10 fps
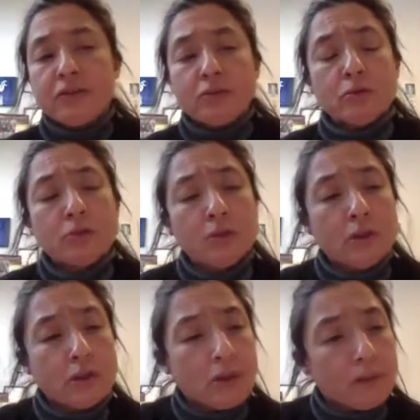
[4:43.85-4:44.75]
to
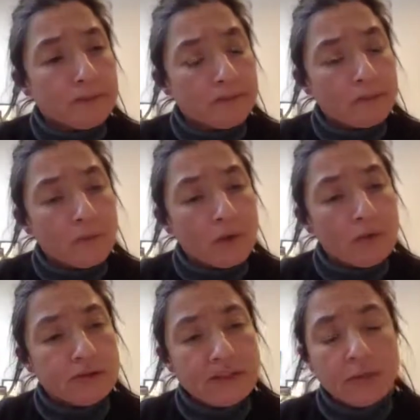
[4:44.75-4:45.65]

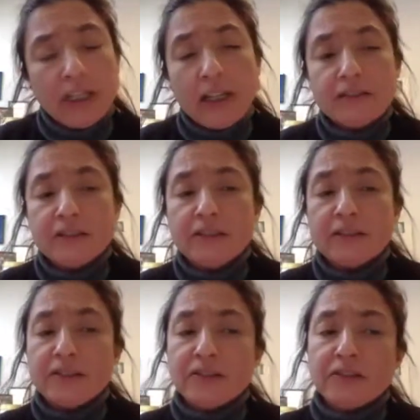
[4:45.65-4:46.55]
stabilize the
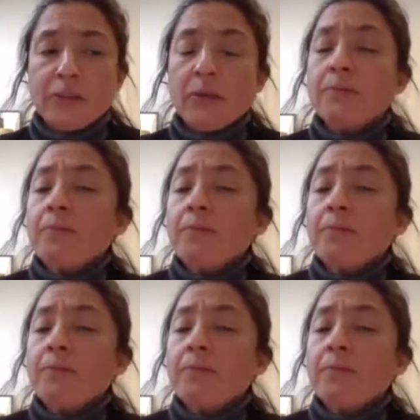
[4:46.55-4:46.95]
system.